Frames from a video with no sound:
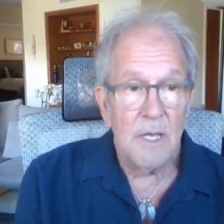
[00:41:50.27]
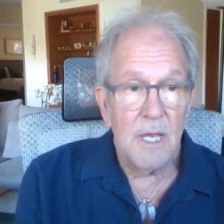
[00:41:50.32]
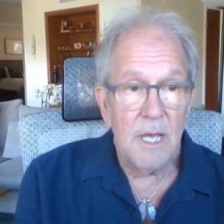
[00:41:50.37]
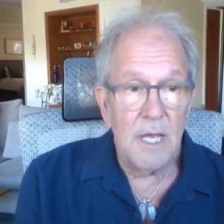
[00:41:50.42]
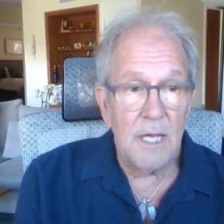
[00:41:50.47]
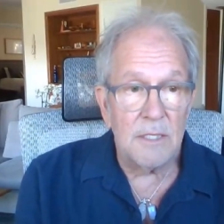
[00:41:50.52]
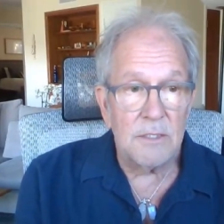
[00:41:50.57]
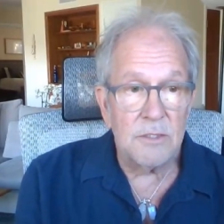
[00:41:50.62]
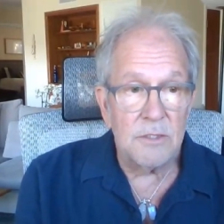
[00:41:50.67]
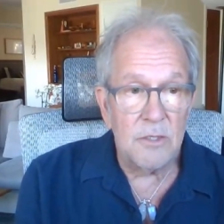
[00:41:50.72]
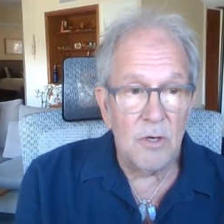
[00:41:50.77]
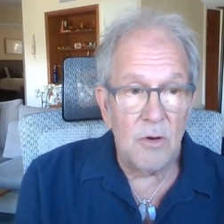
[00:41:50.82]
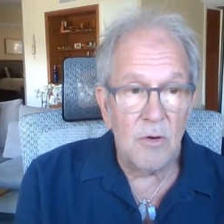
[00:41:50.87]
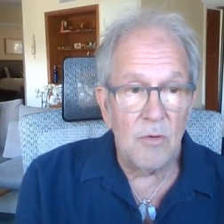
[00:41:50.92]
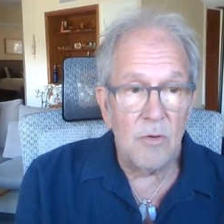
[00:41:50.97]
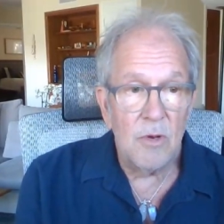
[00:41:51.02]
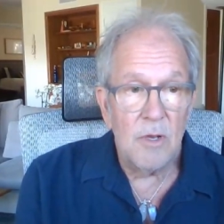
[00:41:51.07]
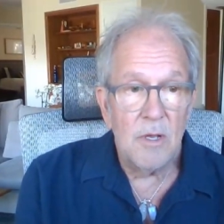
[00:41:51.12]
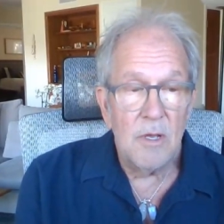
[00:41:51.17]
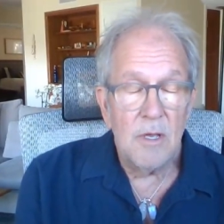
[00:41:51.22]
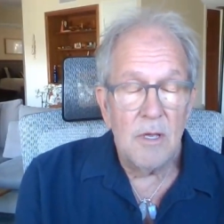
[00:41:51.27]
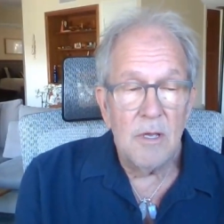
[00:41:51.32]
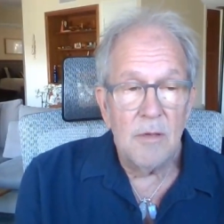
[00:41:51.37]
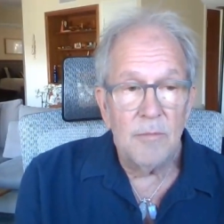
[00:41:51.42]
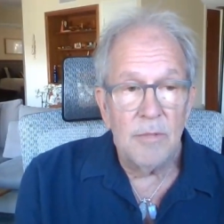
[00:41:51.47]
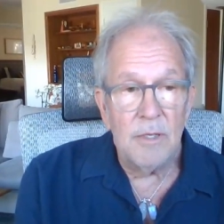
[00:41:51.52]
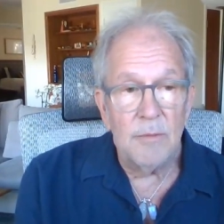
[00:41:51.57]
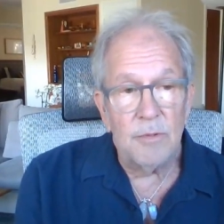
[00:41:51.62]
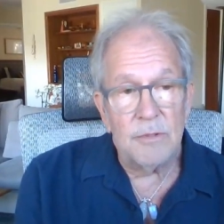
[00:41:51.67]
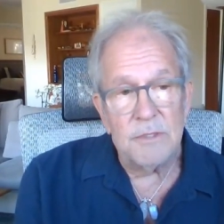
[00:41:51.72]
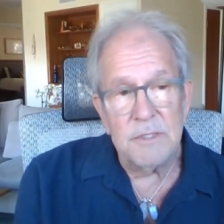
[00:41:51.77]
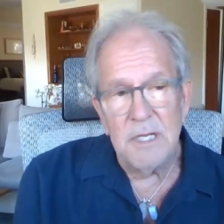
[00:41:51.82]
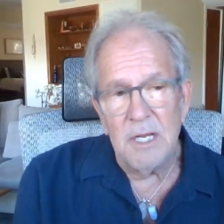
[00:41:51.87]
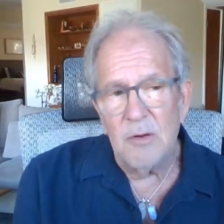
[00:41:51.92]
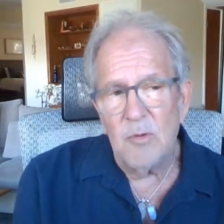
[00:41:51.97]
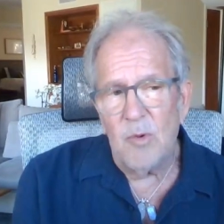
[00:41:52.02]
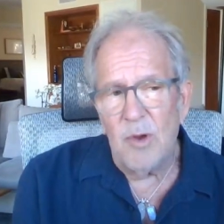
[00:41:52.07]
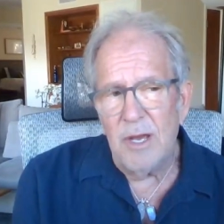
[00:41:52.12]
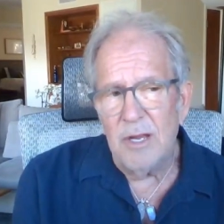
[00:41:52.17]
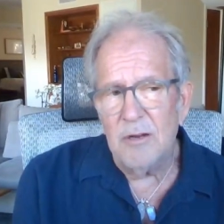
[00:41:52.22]
And so people say,
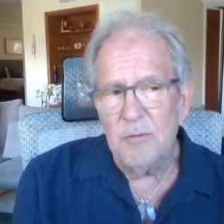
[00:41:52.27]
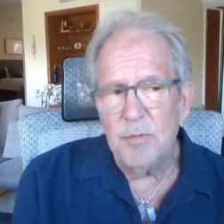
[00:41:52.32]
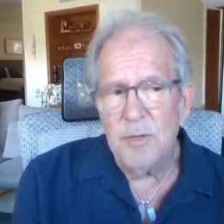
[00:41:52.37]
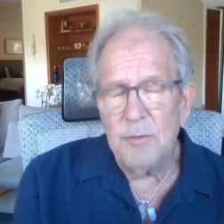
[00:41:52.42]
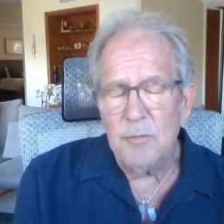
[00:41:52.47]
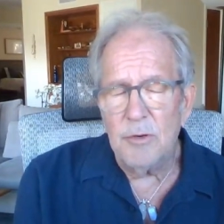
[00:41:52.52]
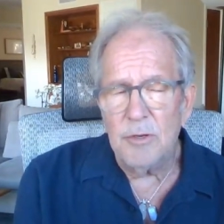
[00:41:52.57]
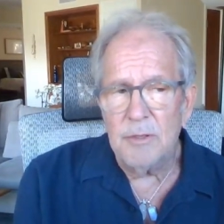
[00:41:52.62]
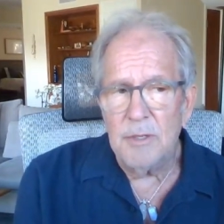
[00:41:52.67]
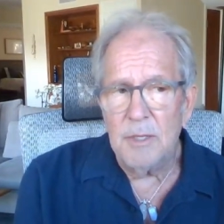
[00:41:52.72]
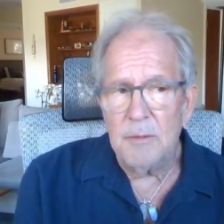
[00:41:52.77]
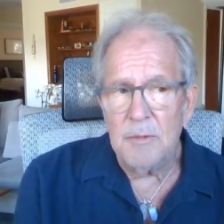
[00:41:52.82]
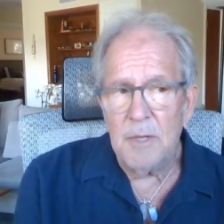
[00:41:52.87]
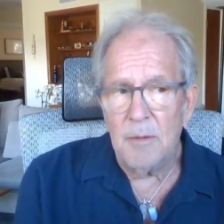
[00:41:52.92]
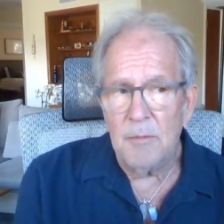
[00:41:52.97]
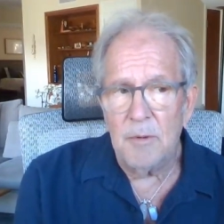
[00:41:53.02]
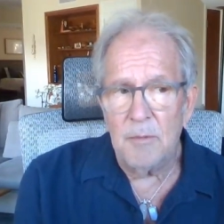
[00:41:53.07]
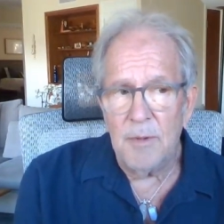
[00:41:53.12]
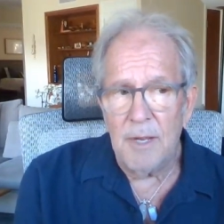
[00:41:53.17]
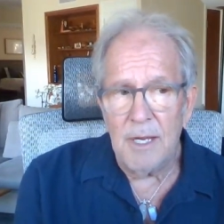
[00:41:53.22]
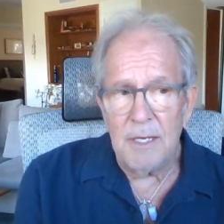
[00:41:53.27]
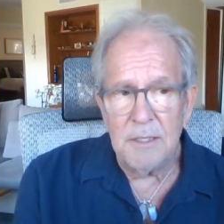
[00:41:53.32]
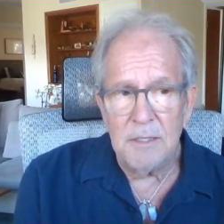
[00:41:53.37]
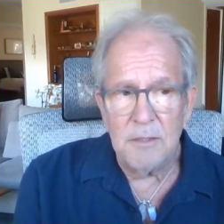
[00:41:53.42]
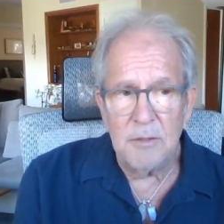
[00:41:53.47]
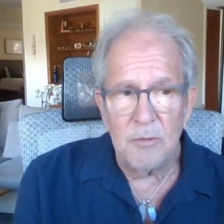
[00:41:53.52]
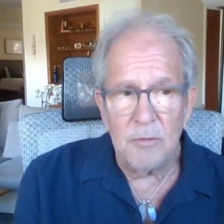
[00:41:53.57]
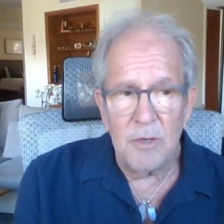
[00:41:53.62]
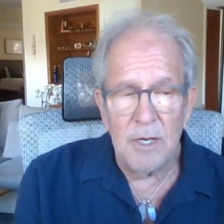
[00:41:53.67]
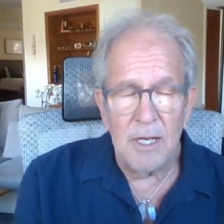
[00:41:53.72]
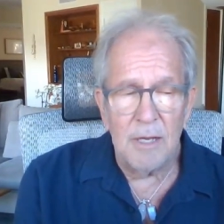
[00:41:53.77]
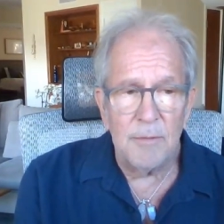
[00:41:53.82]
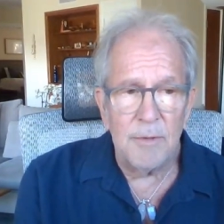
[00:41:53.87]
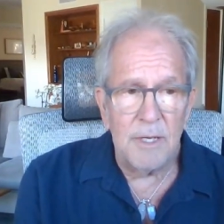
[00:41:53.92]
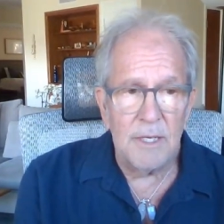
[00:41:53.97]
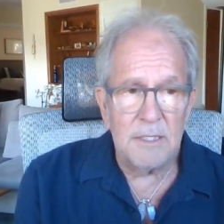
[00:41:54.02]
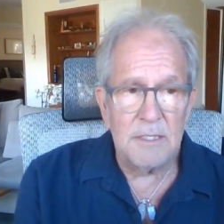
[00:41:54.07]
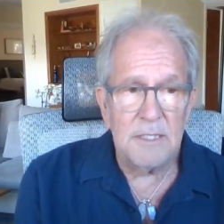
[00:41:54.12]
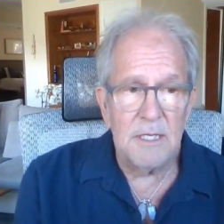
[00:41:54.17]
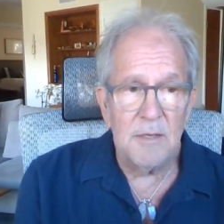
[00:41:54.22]
"Why do people keep coming back to you, Rob?" And
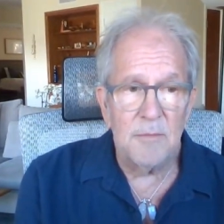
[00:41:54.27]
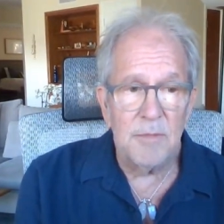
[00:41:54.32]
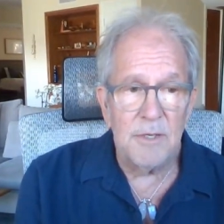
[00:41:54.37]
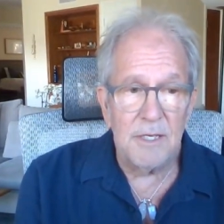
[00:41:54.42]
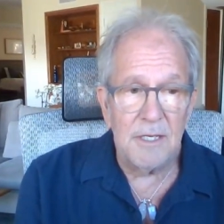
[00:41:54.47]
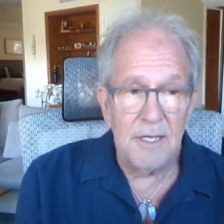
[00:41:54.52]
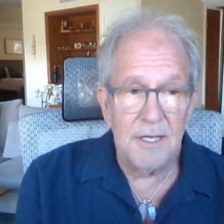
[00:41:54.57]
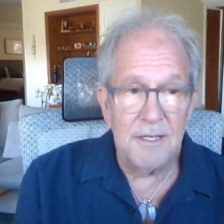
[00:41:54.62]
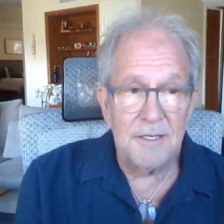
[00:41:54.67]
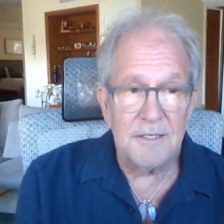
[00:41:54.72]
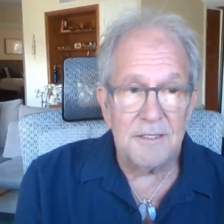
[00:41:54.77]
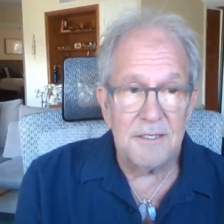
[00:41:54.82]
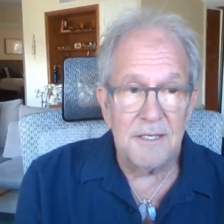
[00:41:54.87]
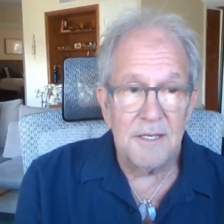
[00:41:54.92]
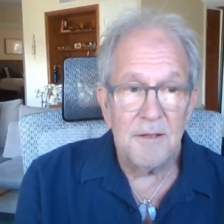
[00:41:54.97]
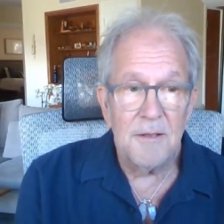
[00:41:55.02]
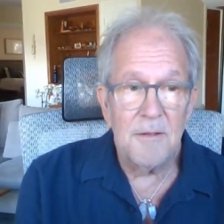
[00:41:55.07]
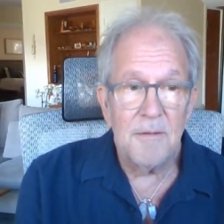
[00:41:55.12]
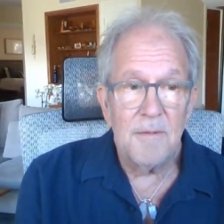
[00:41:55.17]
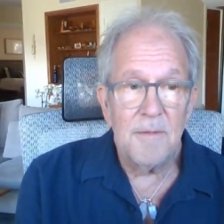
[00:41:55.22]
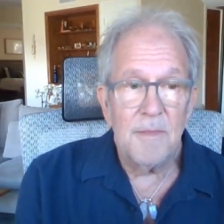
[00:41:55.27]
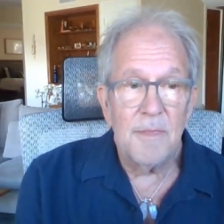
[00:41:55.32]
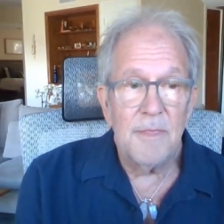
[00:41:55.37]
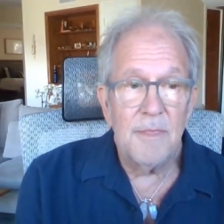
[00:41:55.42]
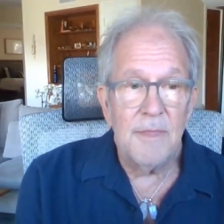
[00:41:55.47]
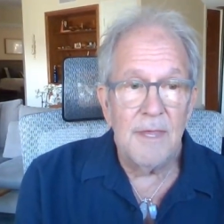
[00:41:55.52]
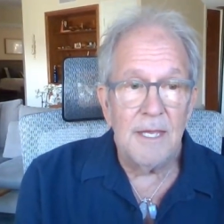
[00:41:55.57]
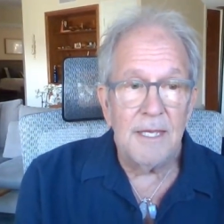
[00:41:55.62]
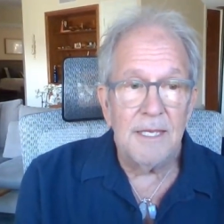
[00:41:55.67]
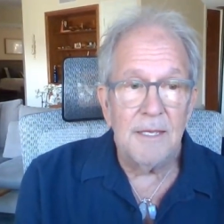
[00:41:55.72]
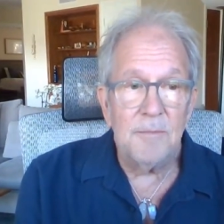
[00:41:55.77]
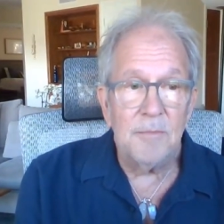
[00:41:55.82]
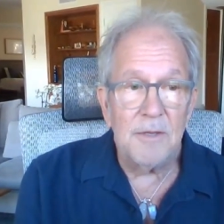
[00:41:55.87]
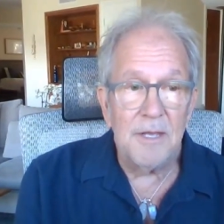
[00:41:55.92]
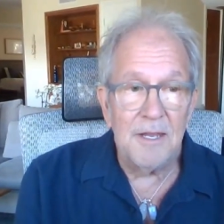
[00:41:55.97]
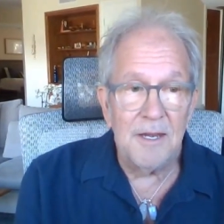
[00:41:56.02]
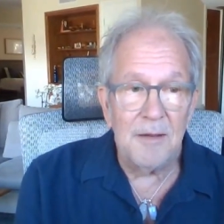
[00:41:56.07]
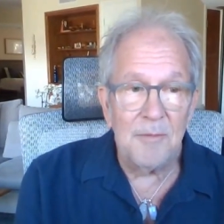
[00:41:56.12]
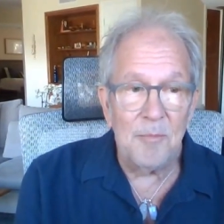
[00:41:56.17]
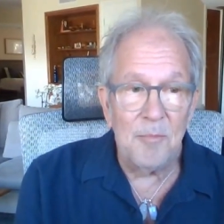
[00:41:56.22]
I say, "Because they keep
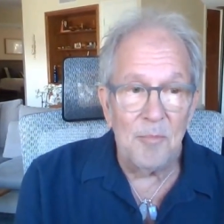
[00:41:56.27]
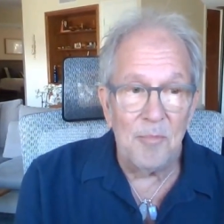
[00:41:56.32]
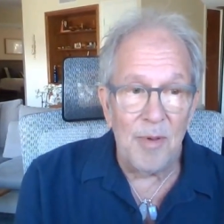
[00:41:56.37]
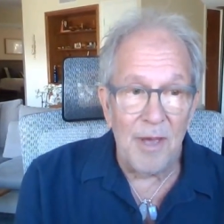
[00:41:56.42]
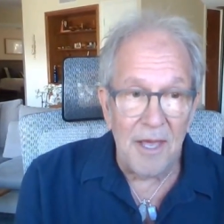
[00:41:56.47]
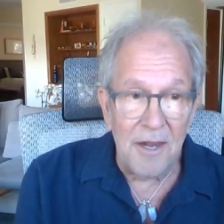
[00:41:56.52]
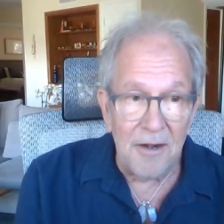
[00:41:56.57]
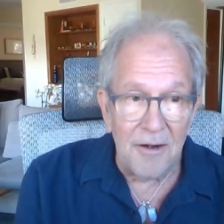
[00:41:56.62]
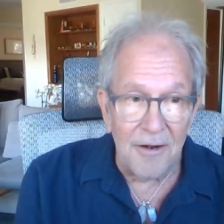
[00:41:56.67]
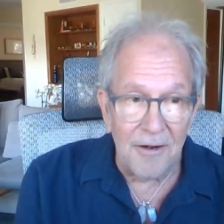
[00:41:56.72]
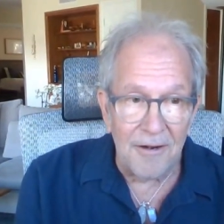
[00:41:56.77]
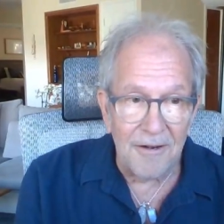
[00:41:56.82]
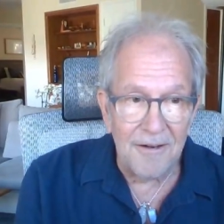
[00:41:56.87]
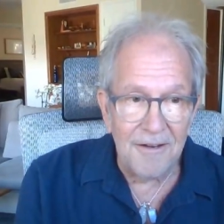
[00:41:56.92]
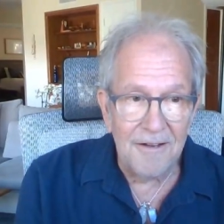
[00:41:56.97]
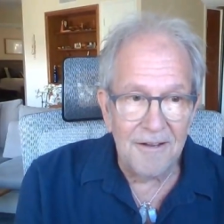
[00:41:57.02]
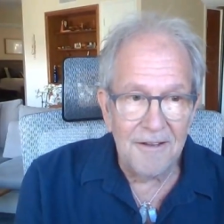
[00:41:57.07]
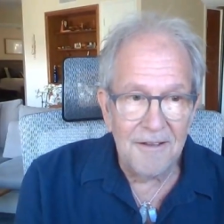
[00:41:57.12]
getting better.